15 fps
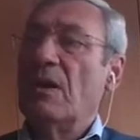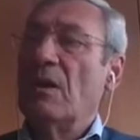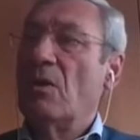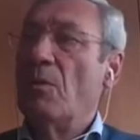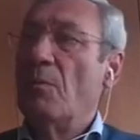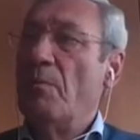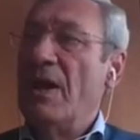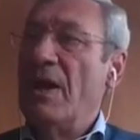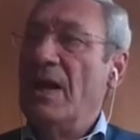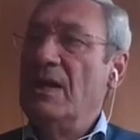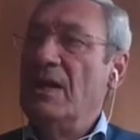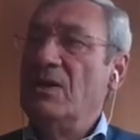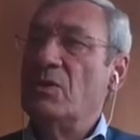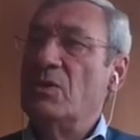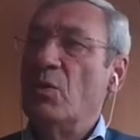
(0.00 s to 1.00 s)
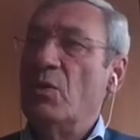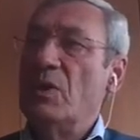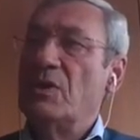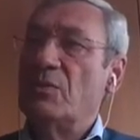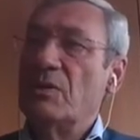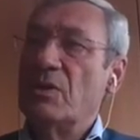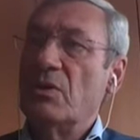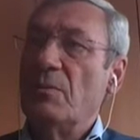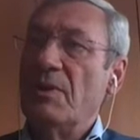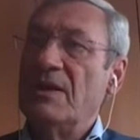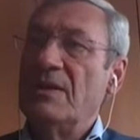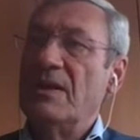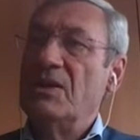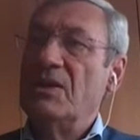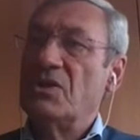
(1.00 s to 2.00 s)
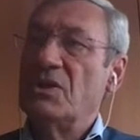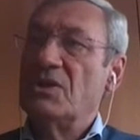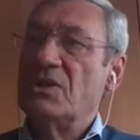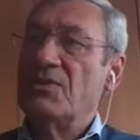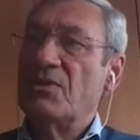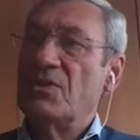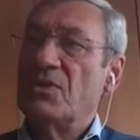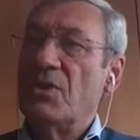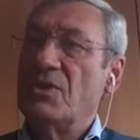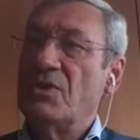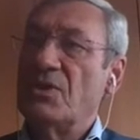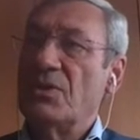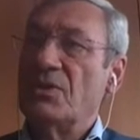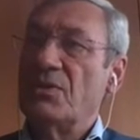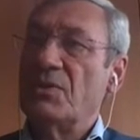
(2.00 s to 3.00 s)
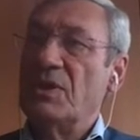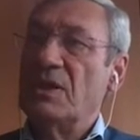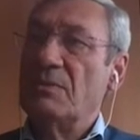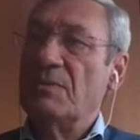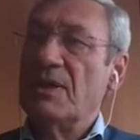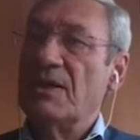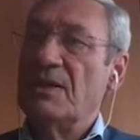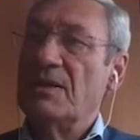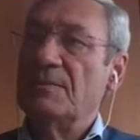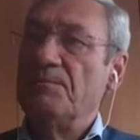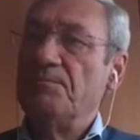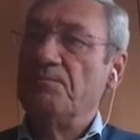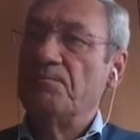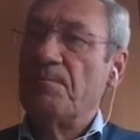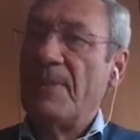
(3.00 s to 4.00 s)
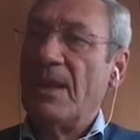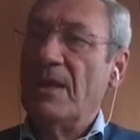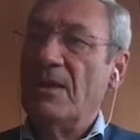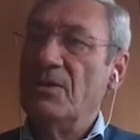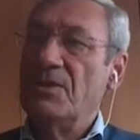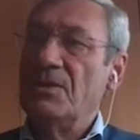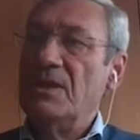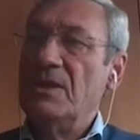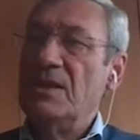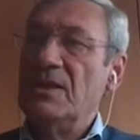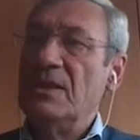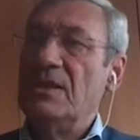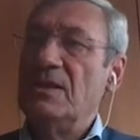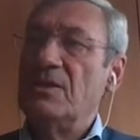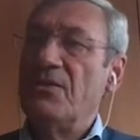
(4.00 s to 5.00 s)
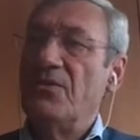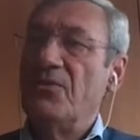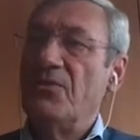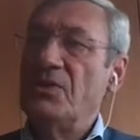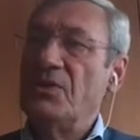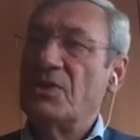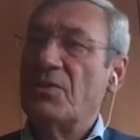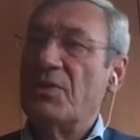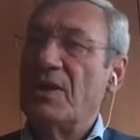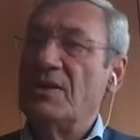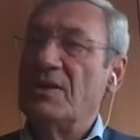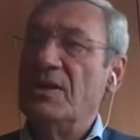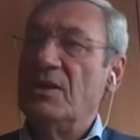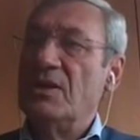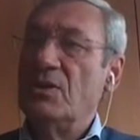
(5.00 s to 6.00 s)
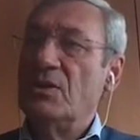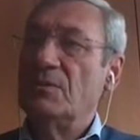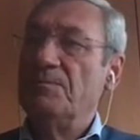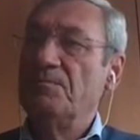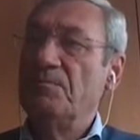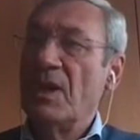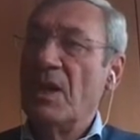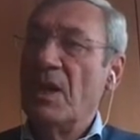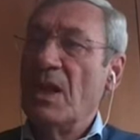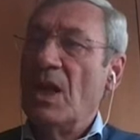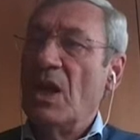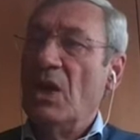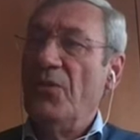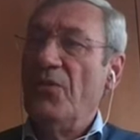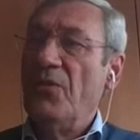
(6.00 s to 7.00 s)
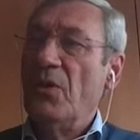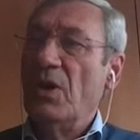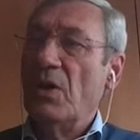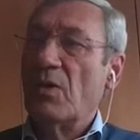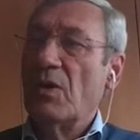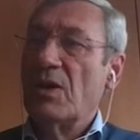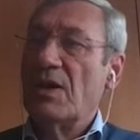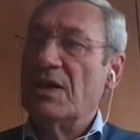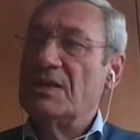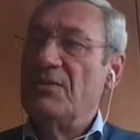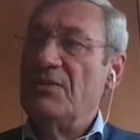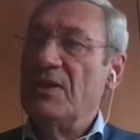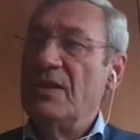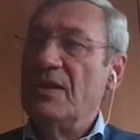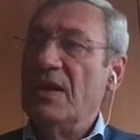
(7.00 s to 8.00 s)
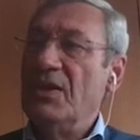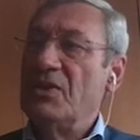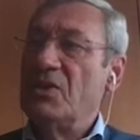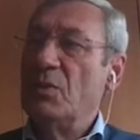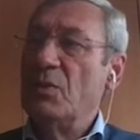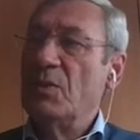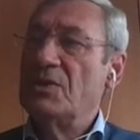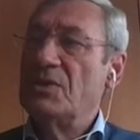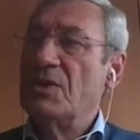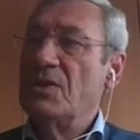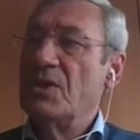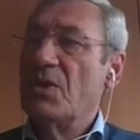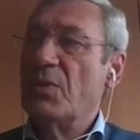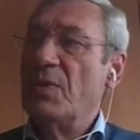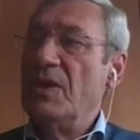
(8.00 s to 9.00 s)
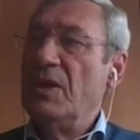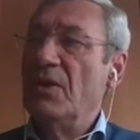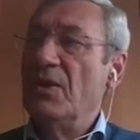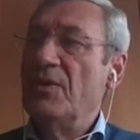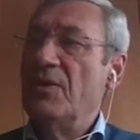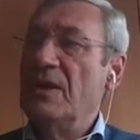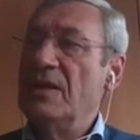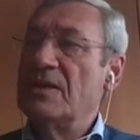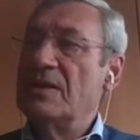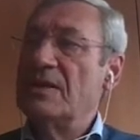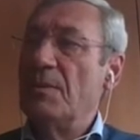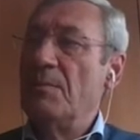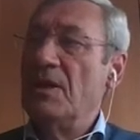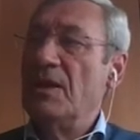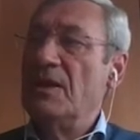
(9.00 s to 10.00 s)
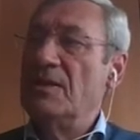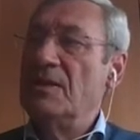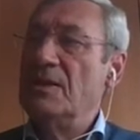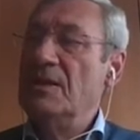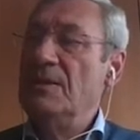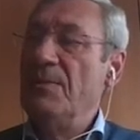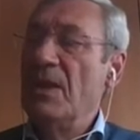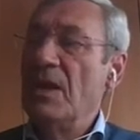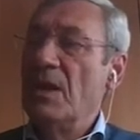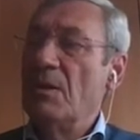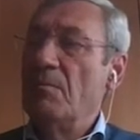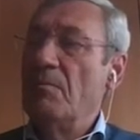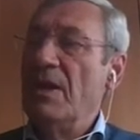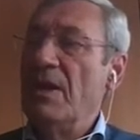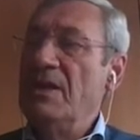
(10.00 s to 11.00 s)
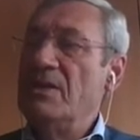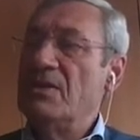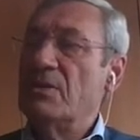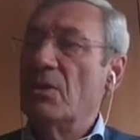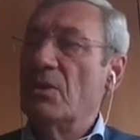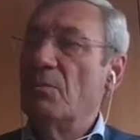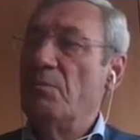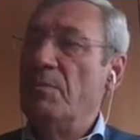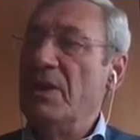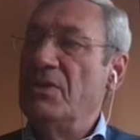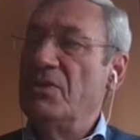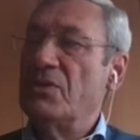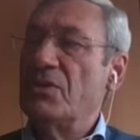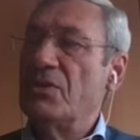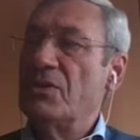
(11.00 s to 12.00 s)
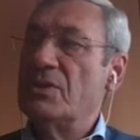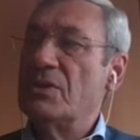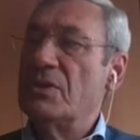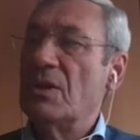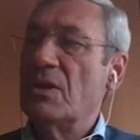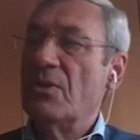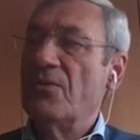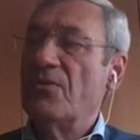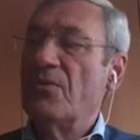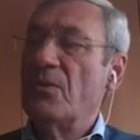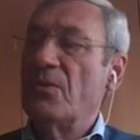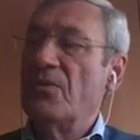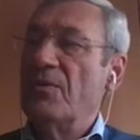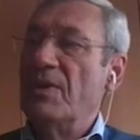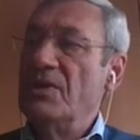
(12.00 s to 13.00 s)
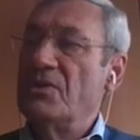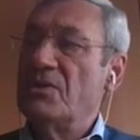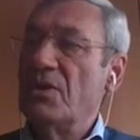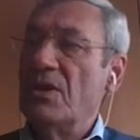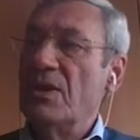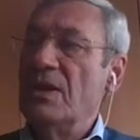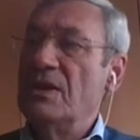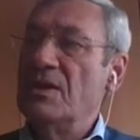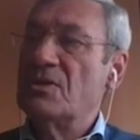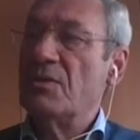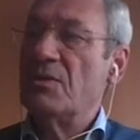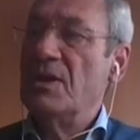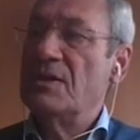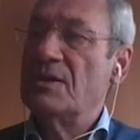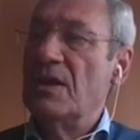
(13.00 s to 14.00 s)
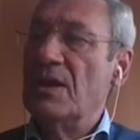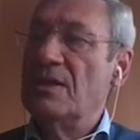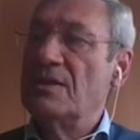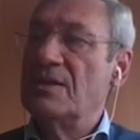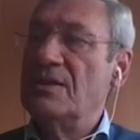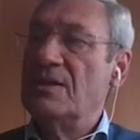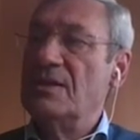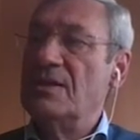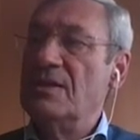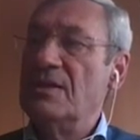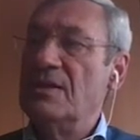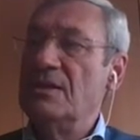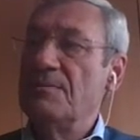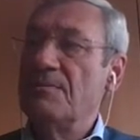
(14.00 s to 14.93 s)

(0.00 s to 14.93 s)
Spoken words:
combined with recommendations for surgical treatment. And you see here the first criterion of our classification was the degree of instability based on pictures of conventional X-rays and CT.